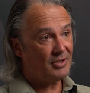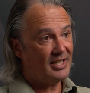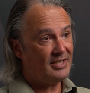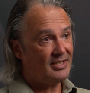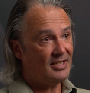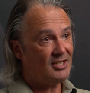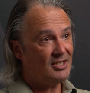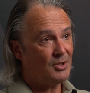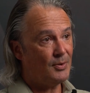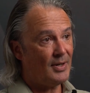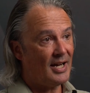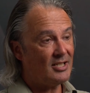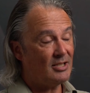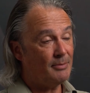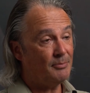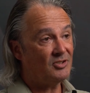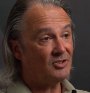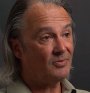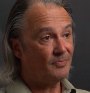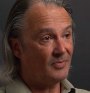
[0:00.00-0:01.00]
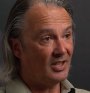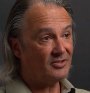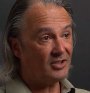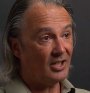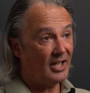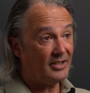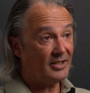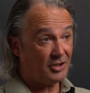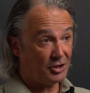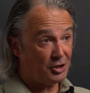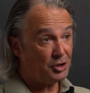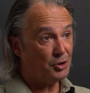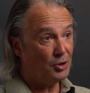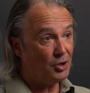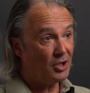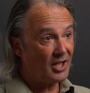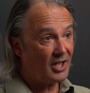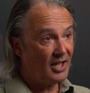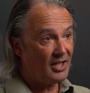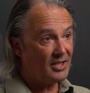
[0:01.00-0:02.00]
it straight into Adams as a, as a
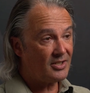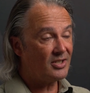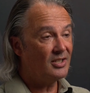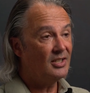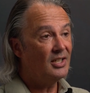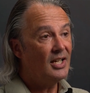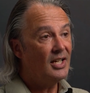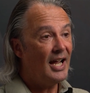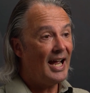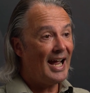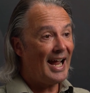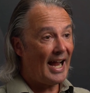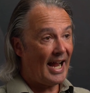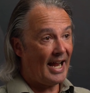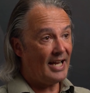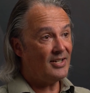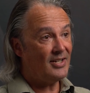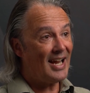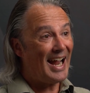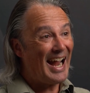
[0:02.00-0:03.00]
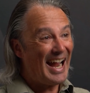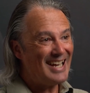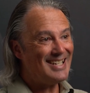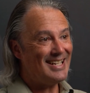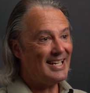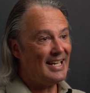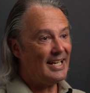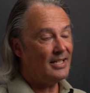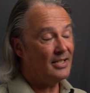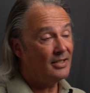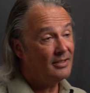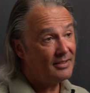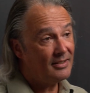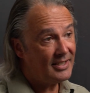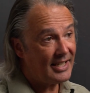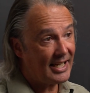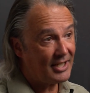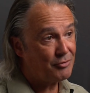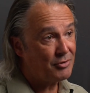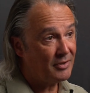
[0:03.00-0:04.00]
shortcut, and add in
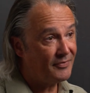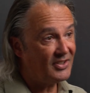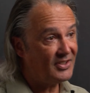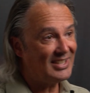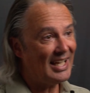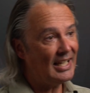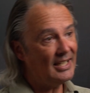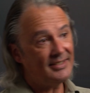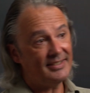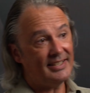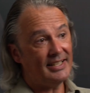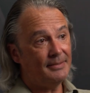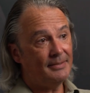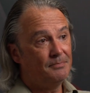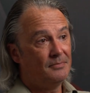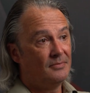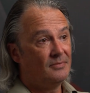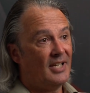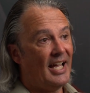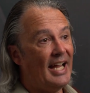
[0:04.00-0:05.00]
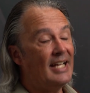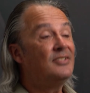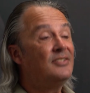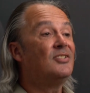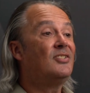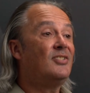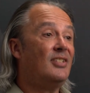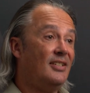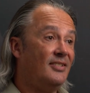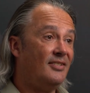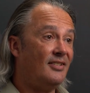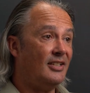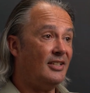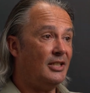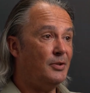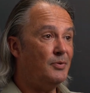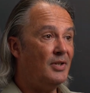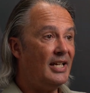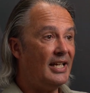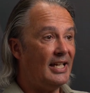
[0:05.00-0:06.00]
the extra fidelity entities that
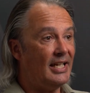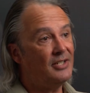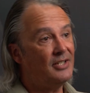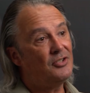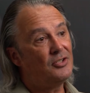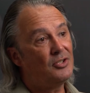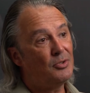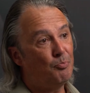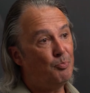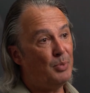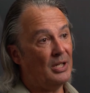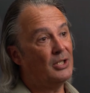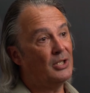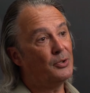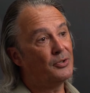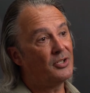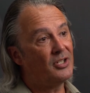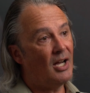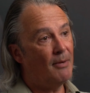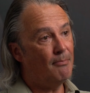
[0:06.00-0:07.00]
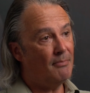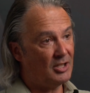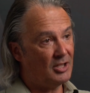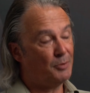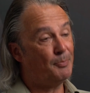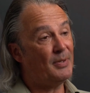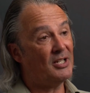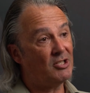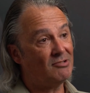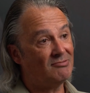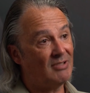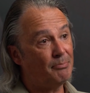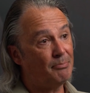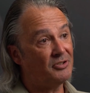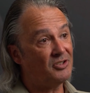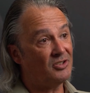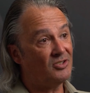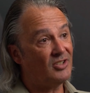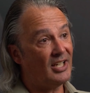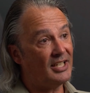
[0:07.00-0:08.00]
you need to build a much better
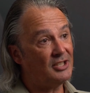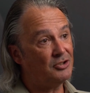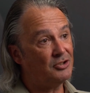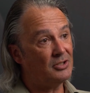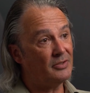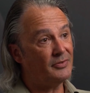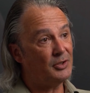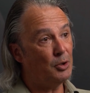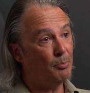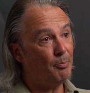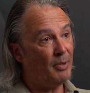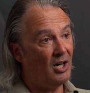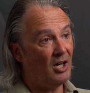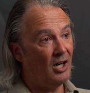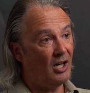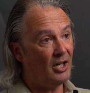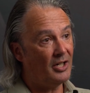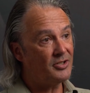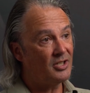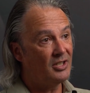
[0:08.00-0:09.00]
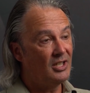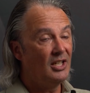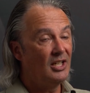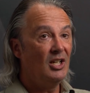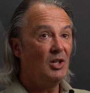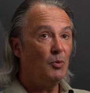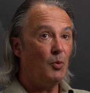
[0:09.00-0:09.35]
representation of your part